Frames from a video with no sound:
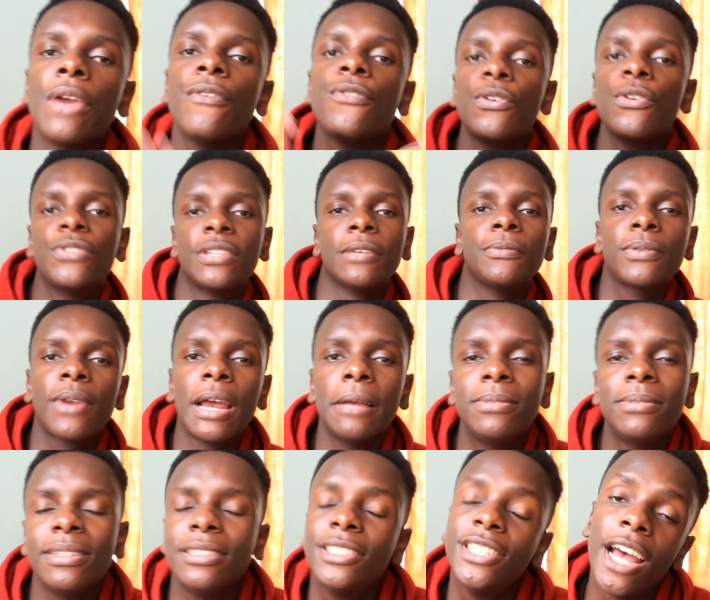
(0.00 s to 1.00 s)
if you've
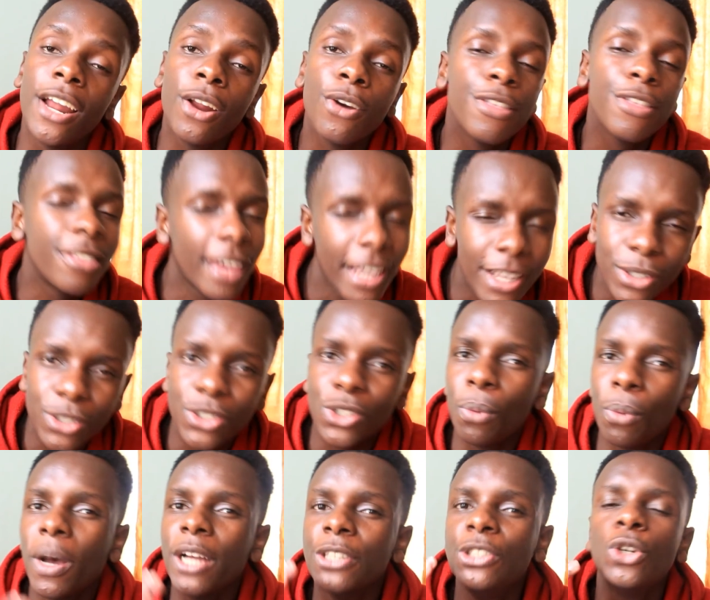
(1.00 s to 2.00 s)
subscribed to the channel, thank you
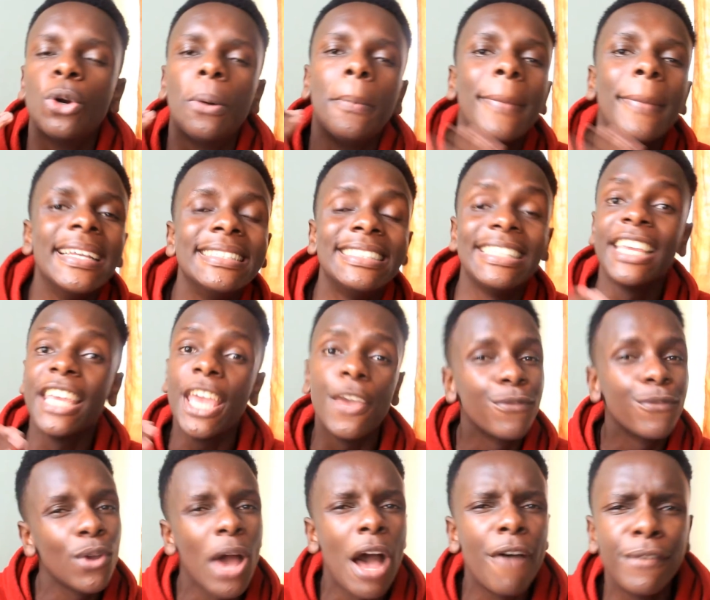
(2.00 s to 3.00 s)
so much. You're amazing.
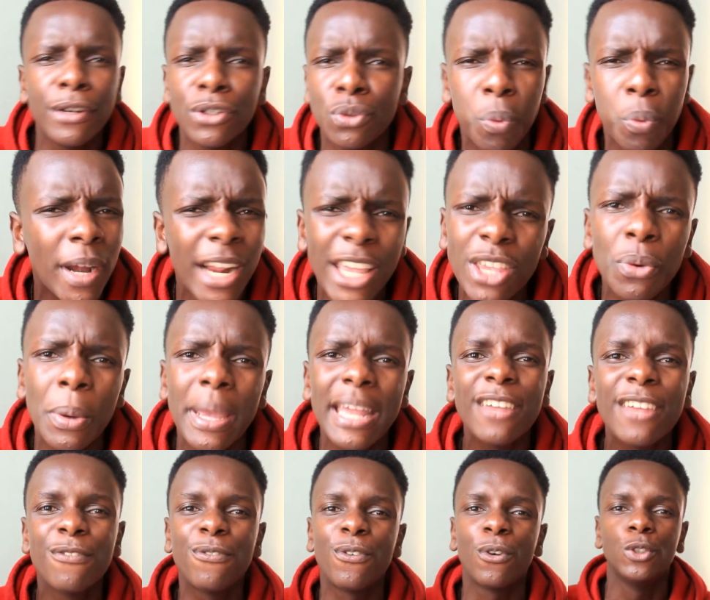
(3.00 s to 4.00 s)
If you haven't, what are you
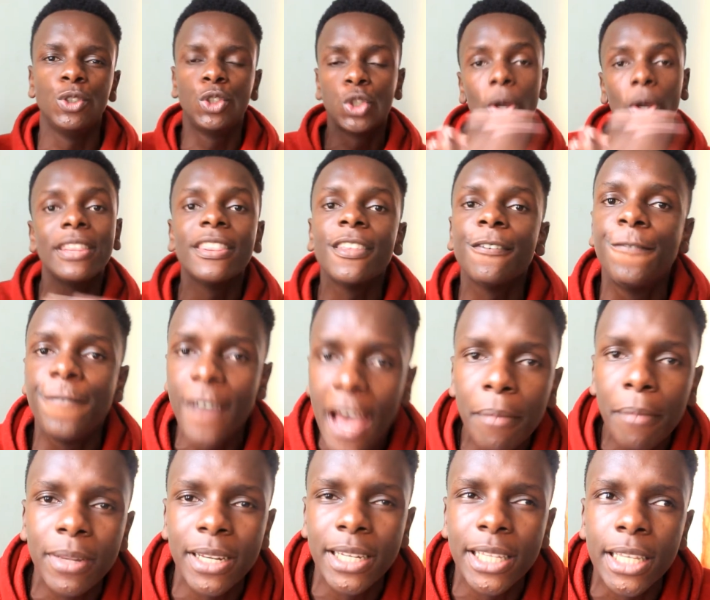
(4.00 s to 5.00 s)
waiting for? Join the
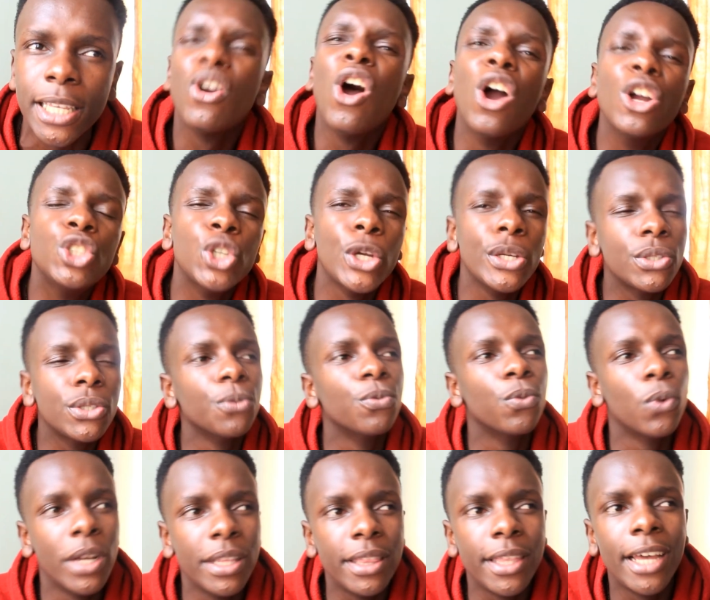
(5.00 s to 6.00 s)
family. Wrong choice of
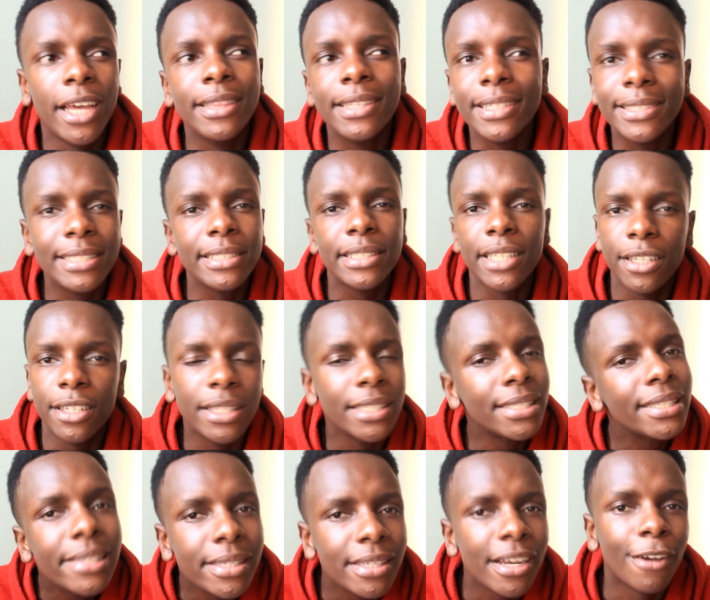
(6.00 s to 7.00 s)
word there. This
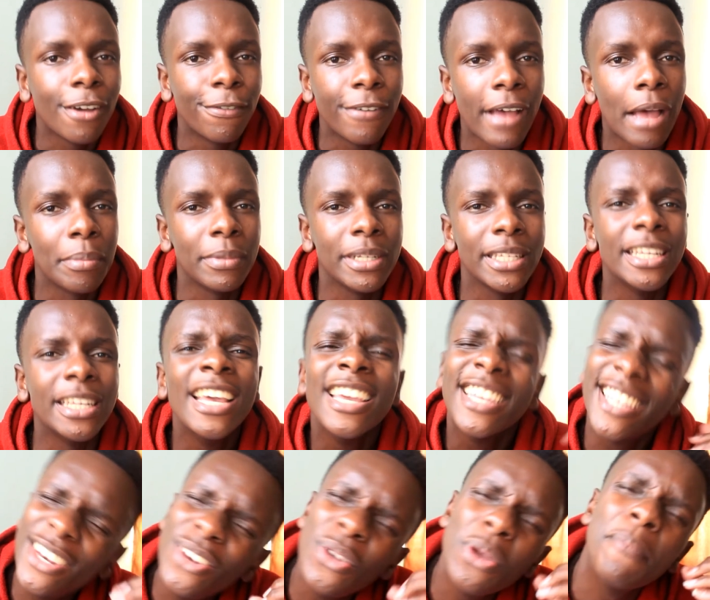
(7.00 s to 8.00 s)
isn't a family.
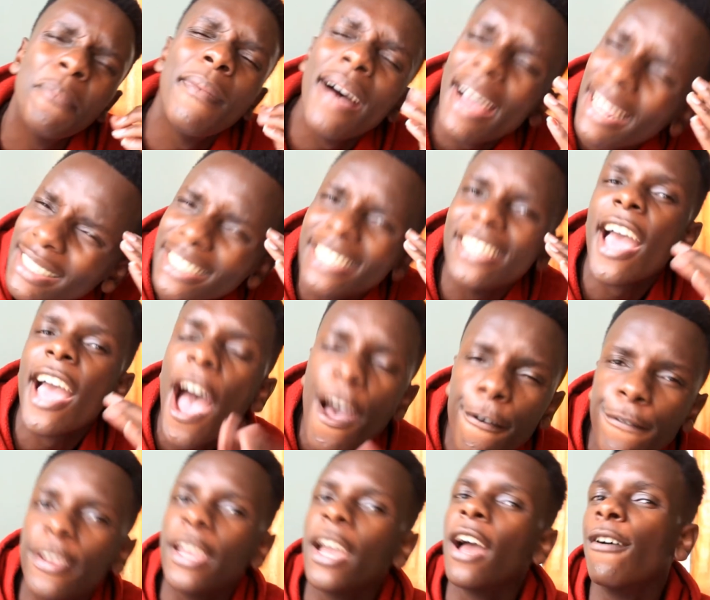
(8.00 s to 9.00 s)
Can you imagine
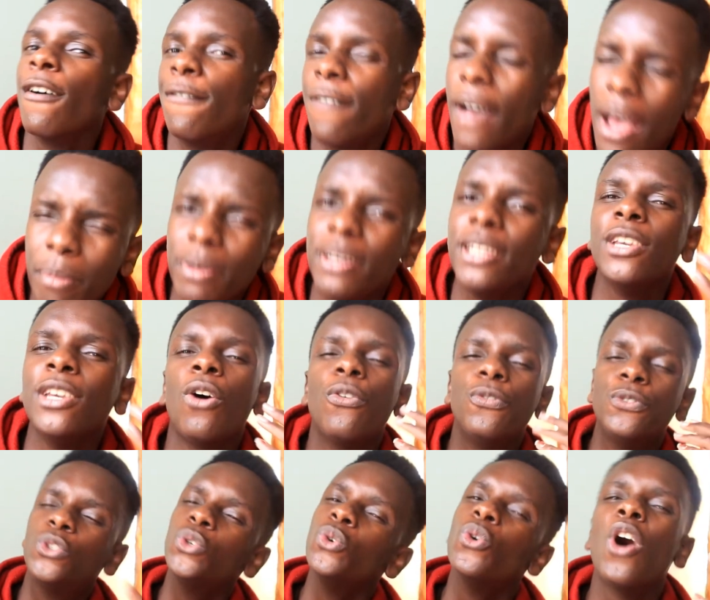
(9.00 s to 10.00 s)
having a family
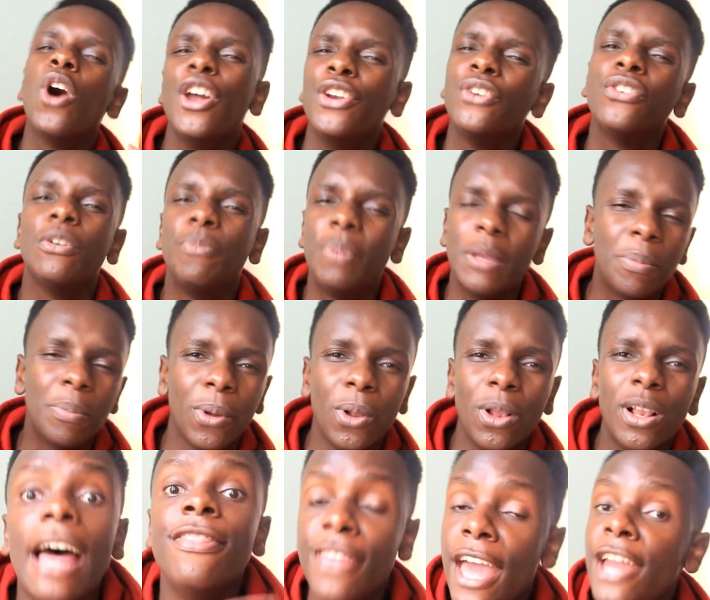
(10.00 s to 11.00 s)
of 200 people
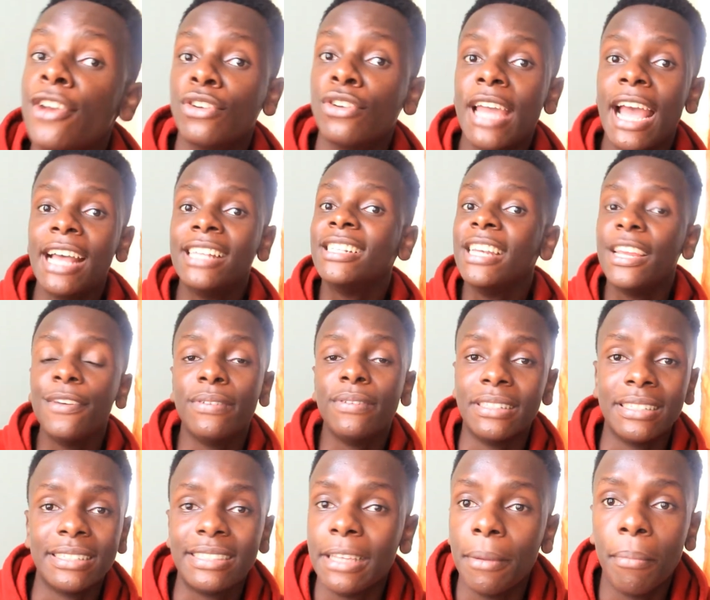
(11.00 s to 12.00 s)
and then you guys live in
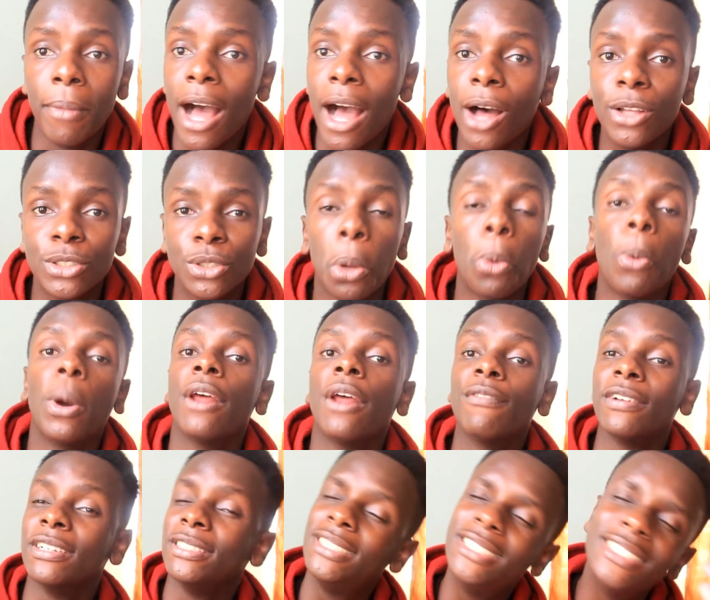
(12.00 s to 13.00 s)
the same house or
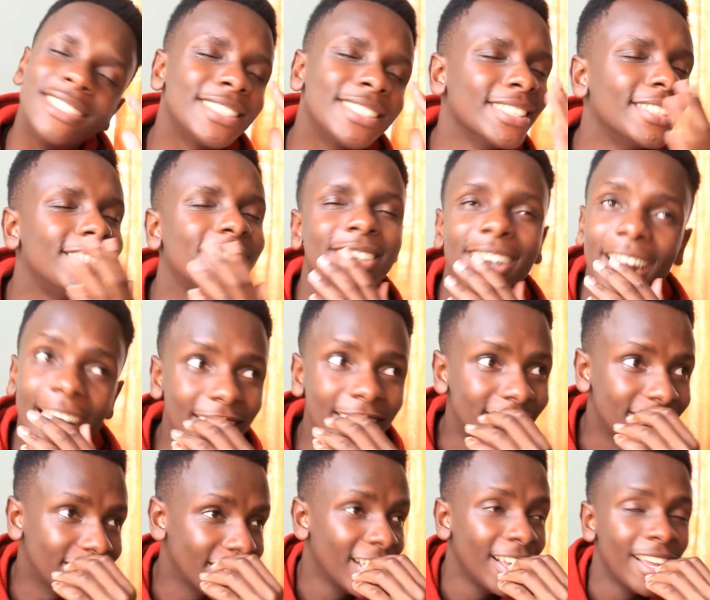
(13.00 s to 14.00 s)
whatever? Jesus
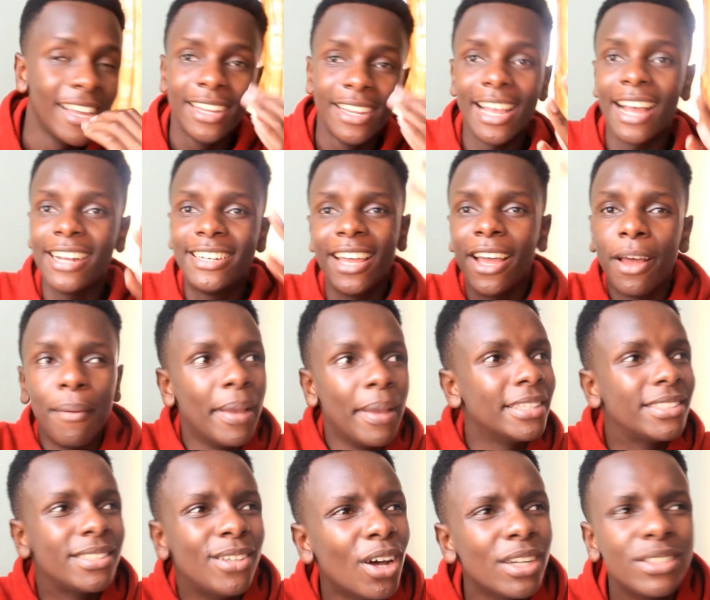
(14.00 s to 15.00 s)
Christ. Goddamn,
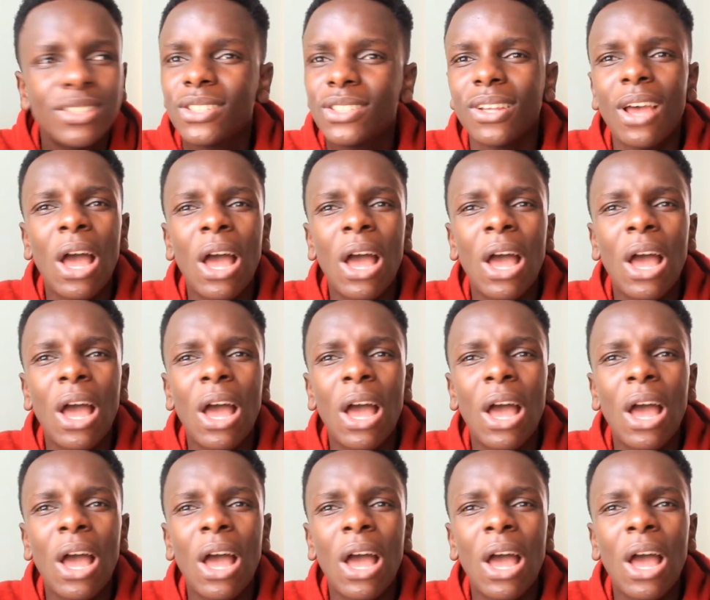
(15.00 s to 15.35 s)
it's not...